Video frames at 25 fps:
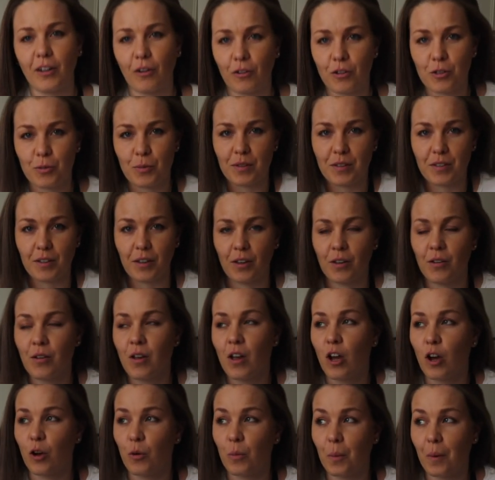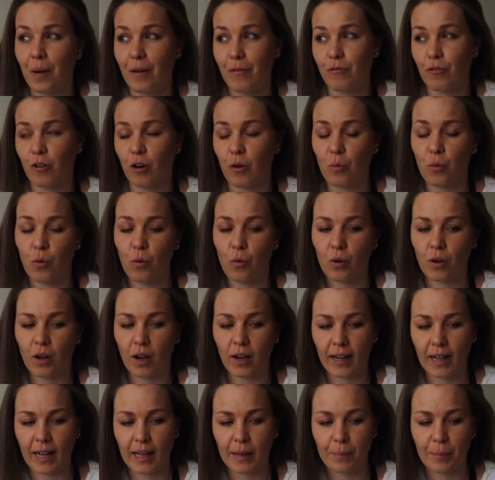honest with you. We went for a walk, I
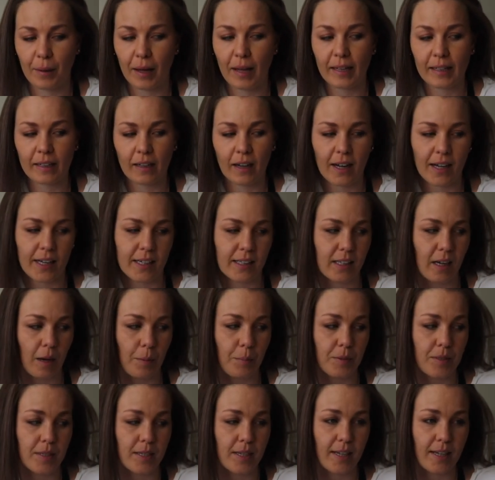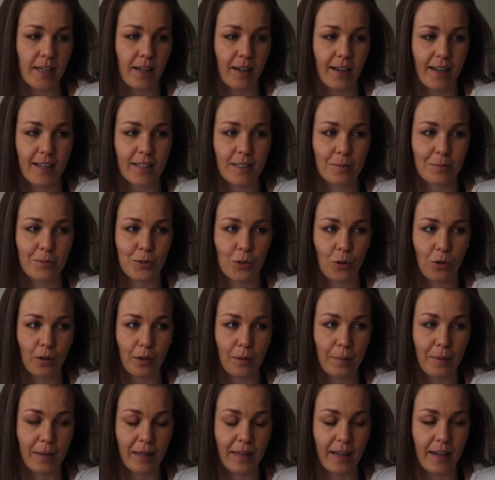came back, I had a cup of tea, I had some
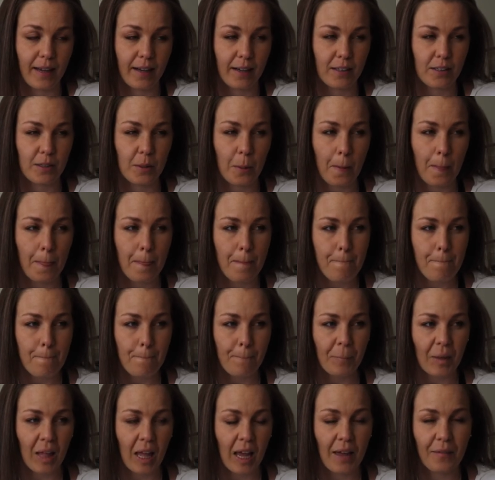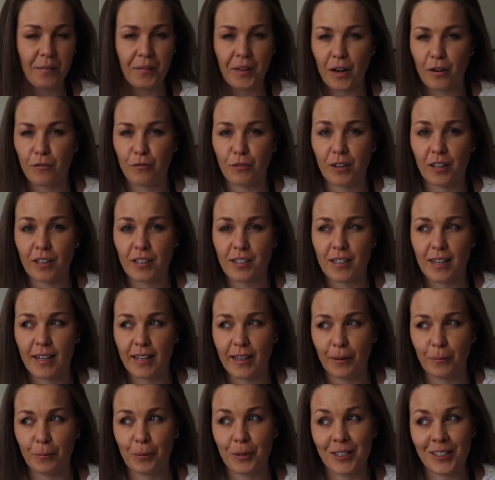chocolate mini eggs, and then I fell
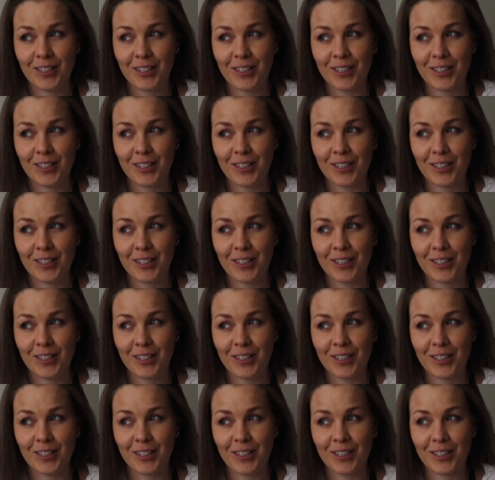asleep.